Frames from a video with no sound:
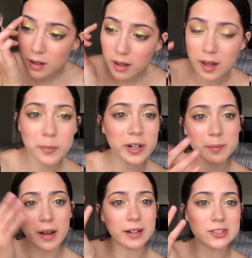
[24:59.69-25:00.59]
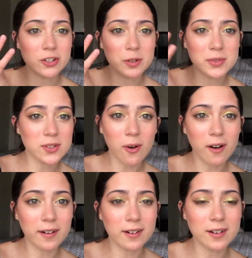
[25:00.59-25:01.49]
I bring my eyeshadow up so
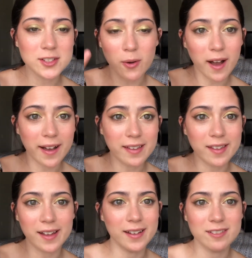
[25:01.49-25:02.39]
high that